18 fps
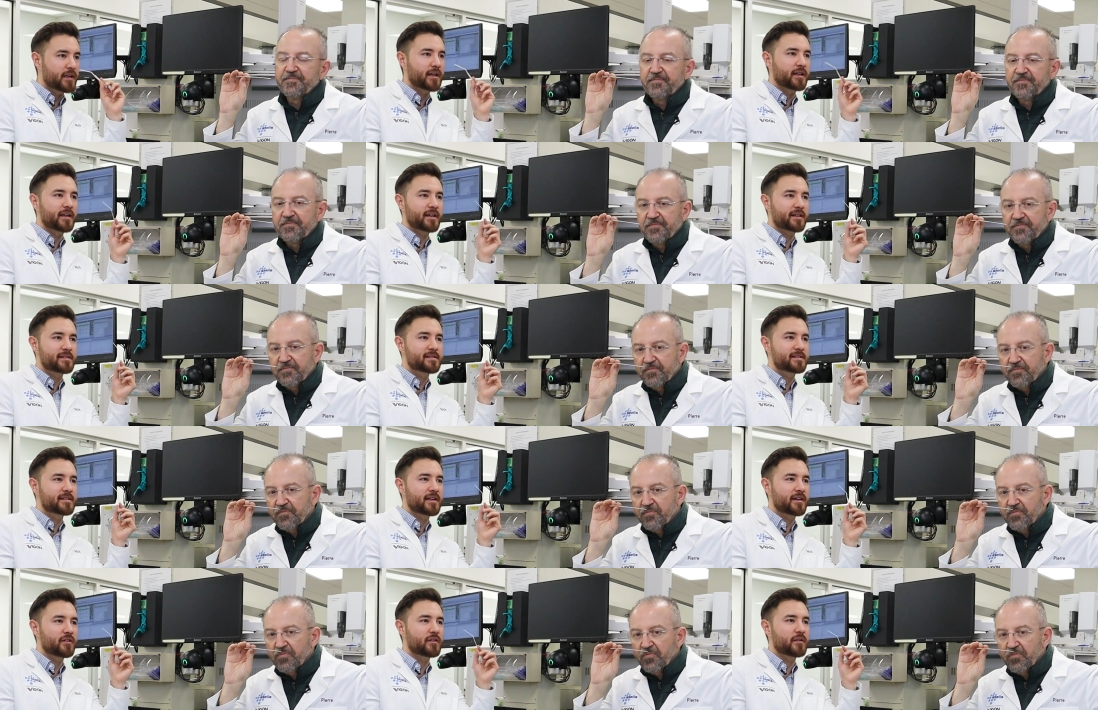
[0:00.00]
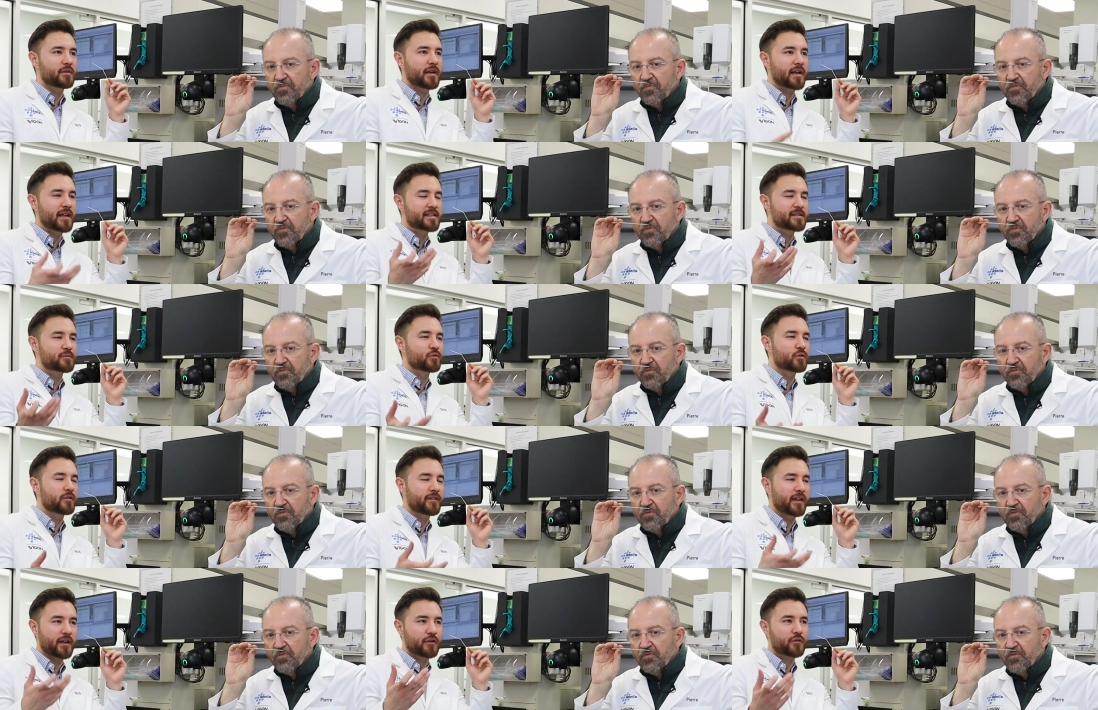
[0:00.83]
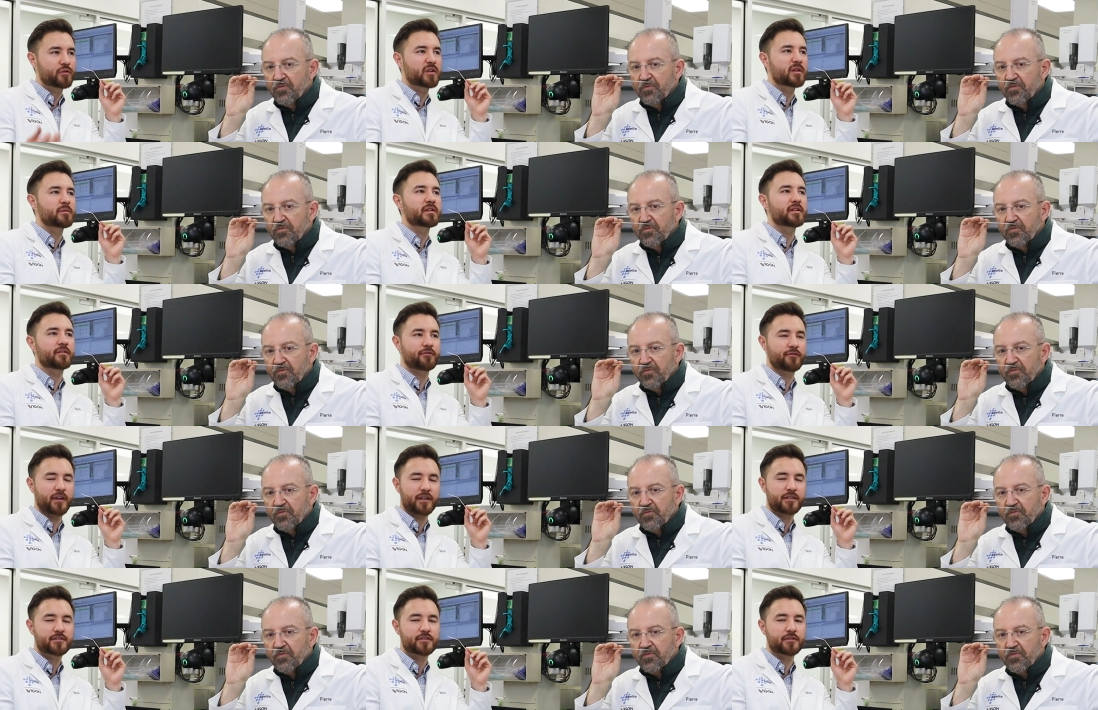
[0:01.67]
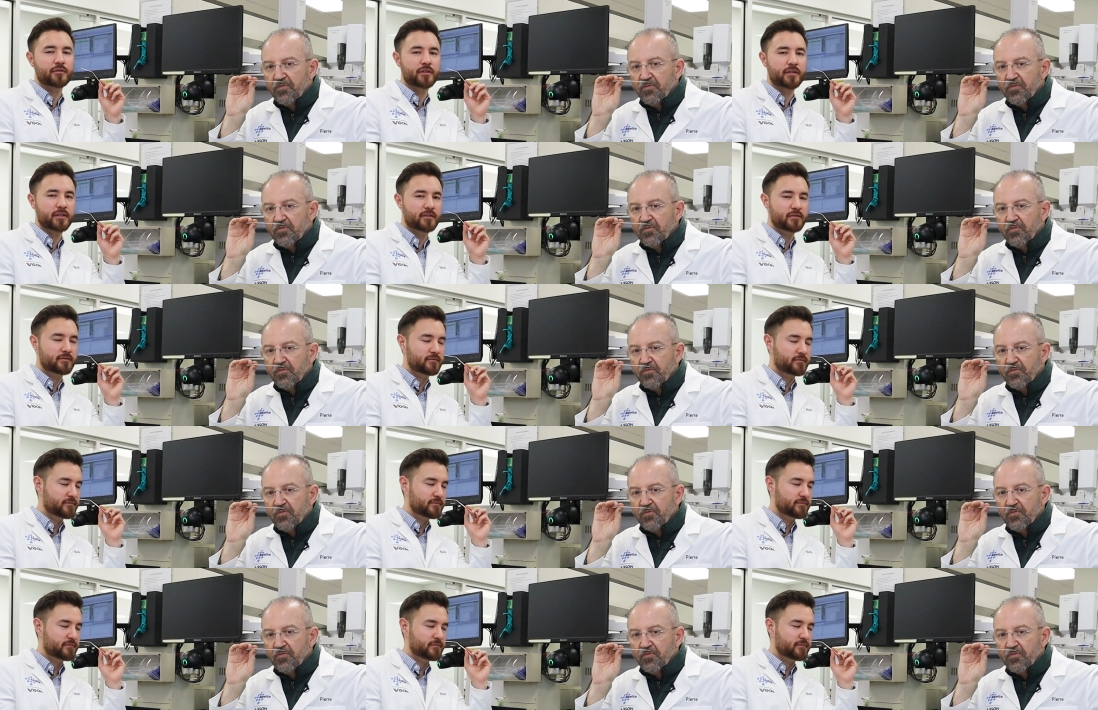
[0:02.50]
Speaker 1: And I can see how it adds more of that creamy effect to it.